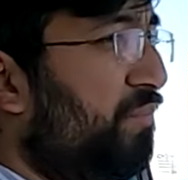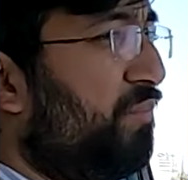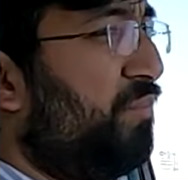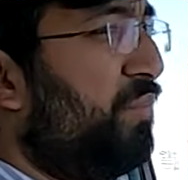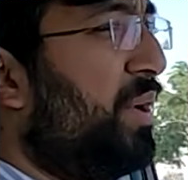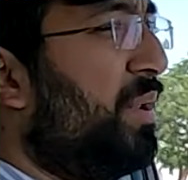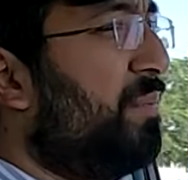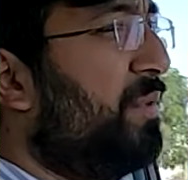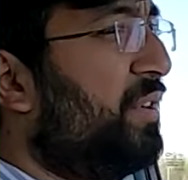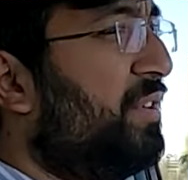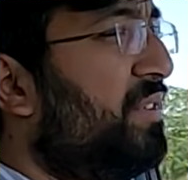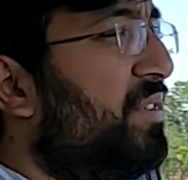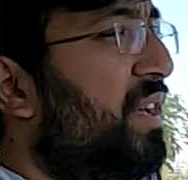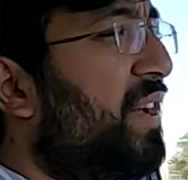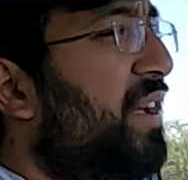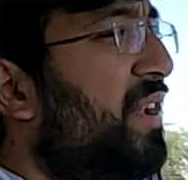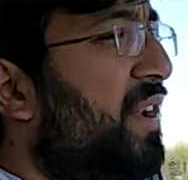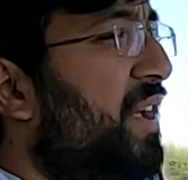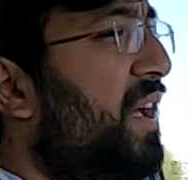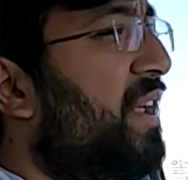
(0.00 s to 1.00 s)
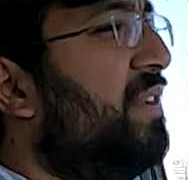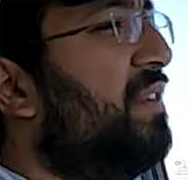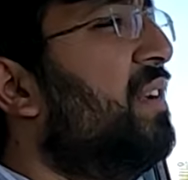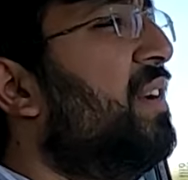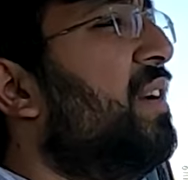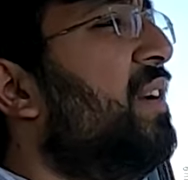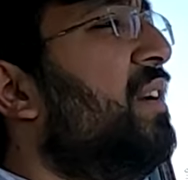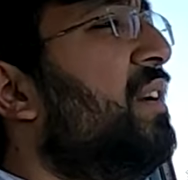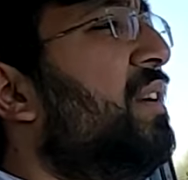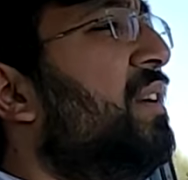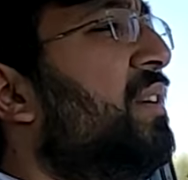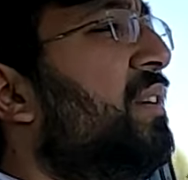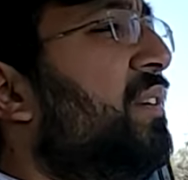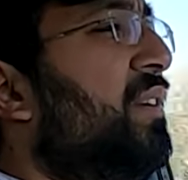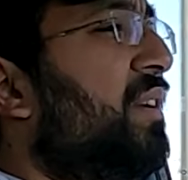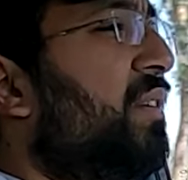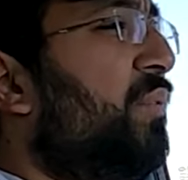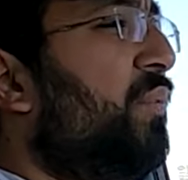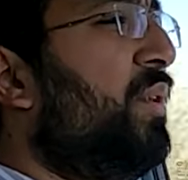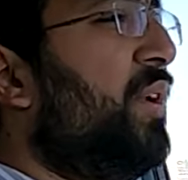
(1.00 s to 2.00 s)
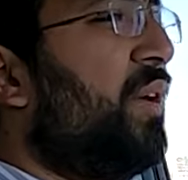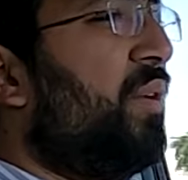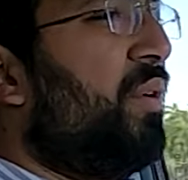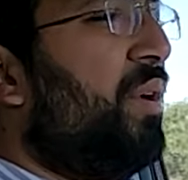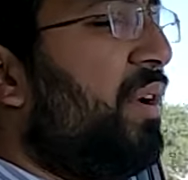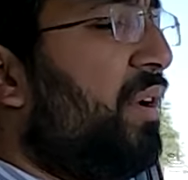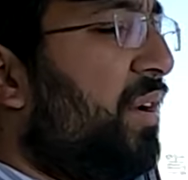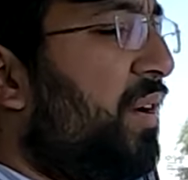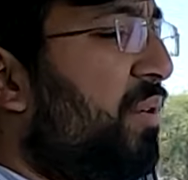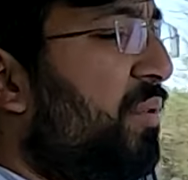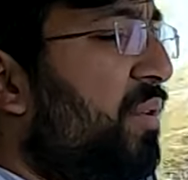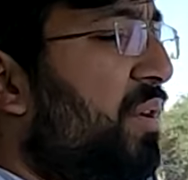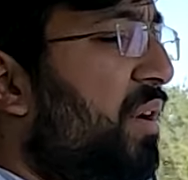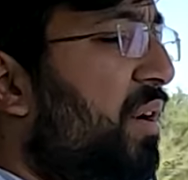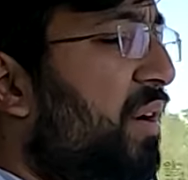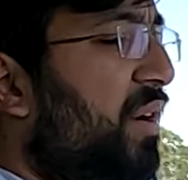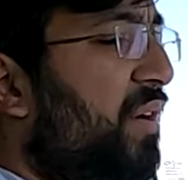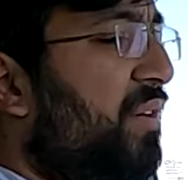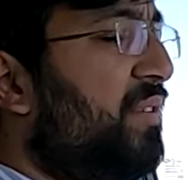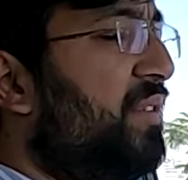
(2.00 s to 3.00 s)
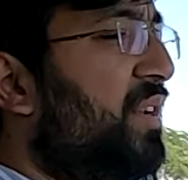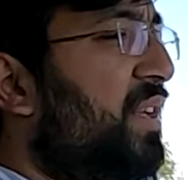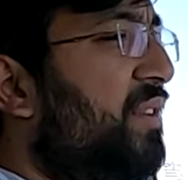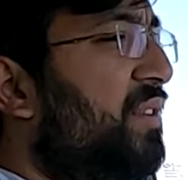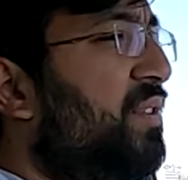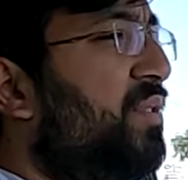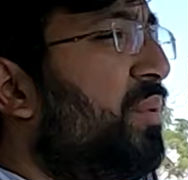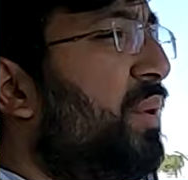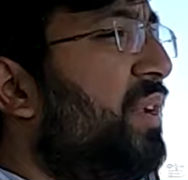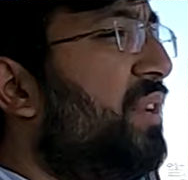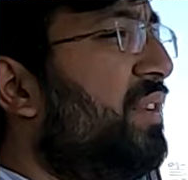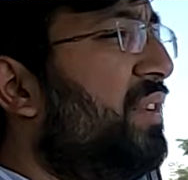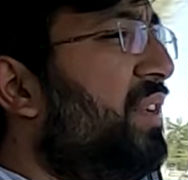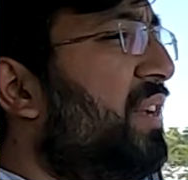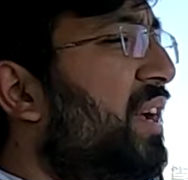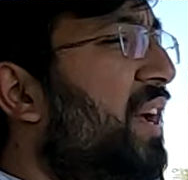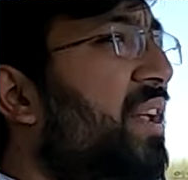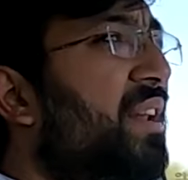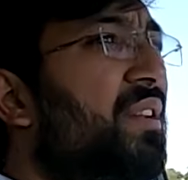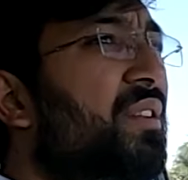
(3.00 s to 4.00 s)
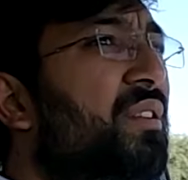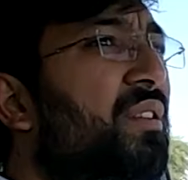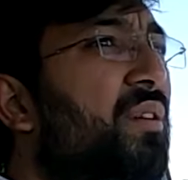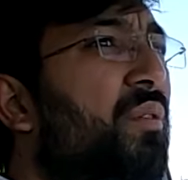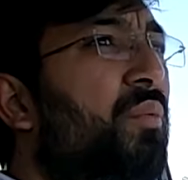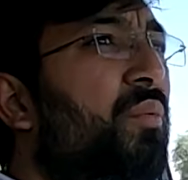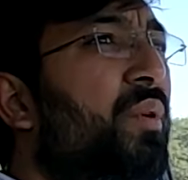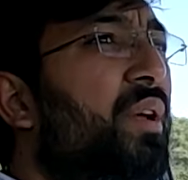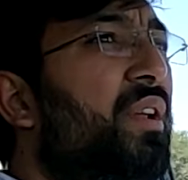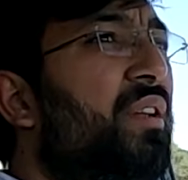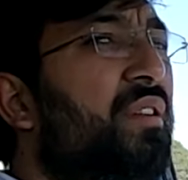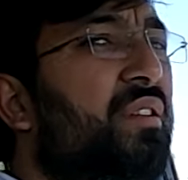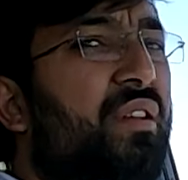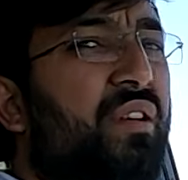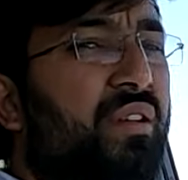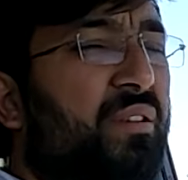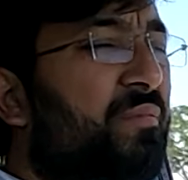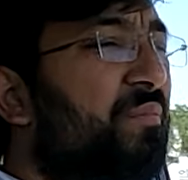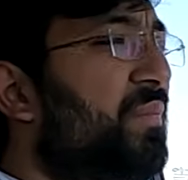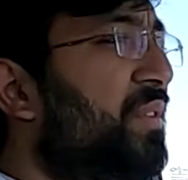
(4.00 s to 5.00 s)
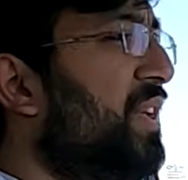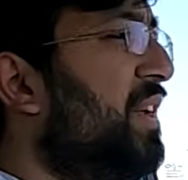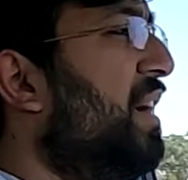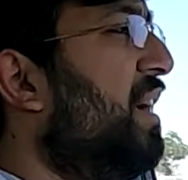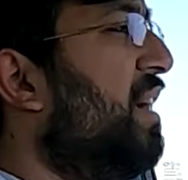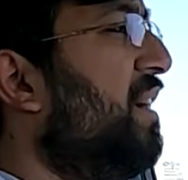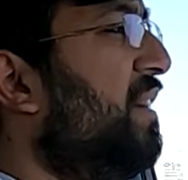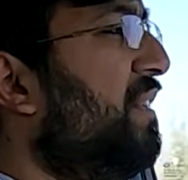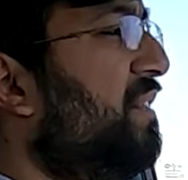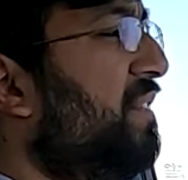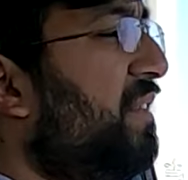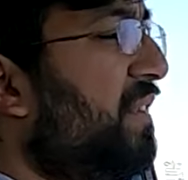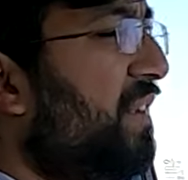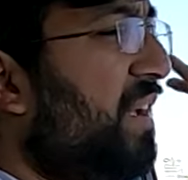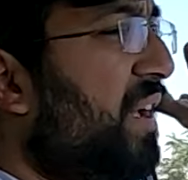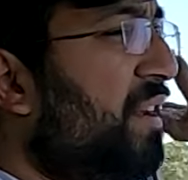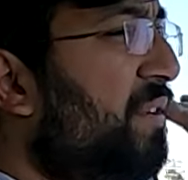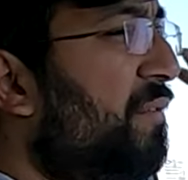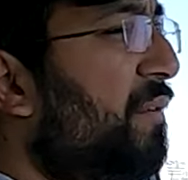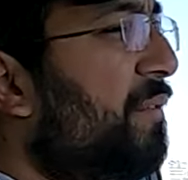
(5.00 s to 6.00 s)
pretty much there, and we are going around 120, and the wind, it's kind of